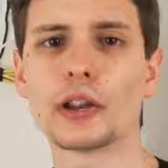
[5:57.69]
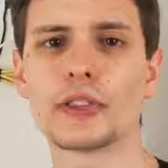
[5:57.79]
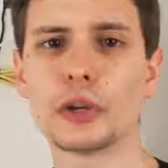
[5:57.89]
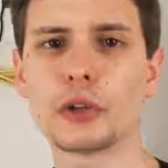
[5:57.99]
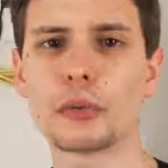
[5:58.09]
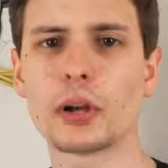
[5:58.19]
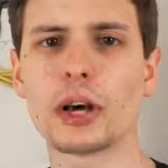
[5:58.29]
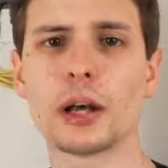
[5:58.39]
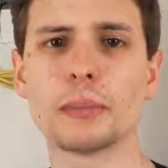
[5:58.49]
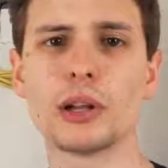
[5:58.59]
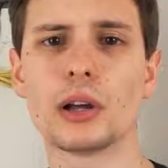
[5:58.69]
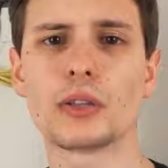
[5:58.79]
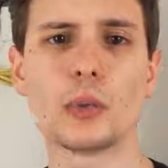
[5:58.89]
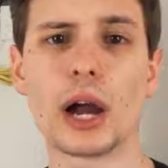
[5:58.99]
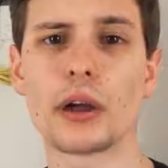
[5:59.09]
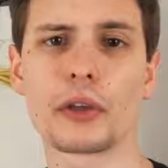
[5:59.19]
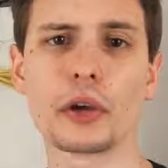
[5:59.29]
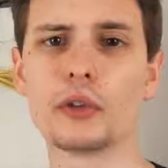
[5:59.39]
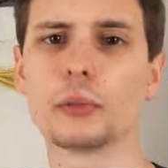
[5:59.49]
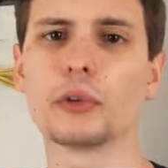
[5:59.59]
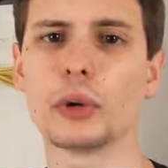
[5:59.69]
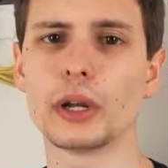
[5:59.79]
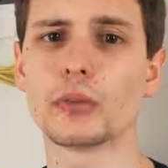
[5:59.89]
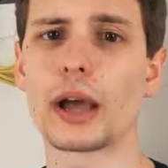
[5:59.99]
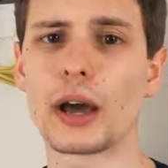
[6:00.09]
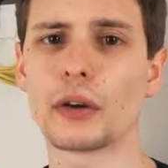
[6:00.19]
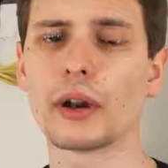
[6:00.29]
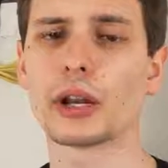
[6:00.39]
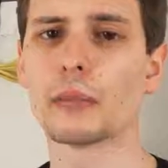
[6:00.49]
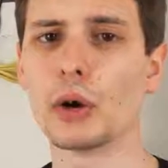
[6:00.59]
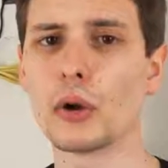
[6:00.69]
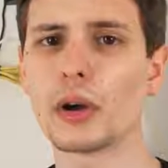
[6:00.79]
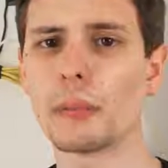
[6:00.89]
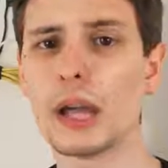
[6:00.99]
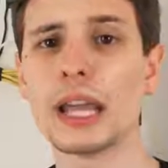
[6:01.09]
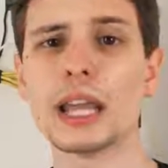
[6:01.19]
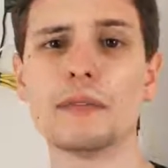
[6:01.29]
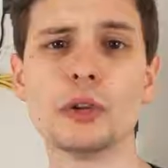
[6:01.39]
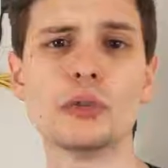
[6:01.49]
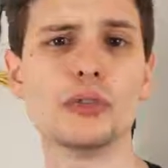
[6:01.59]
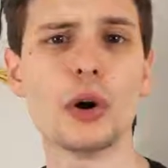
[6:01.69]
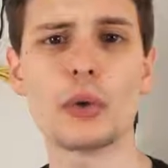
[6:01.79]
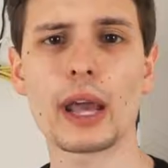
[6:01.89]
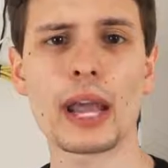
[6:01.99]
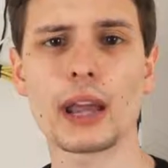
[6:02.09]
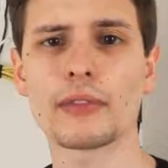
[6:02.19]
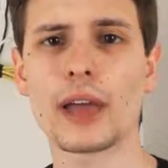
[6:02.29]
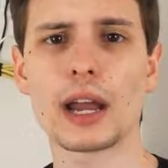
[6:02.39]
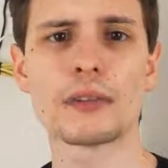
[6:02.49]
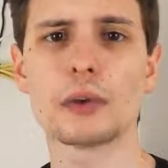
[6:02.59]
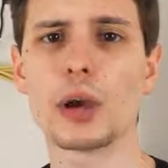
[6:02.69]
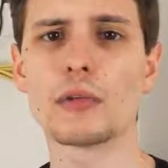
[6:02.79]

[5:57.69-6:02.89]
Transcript: Alright, so you just want to unplug the wire that goes between your router and your modem. If you don't have that, if you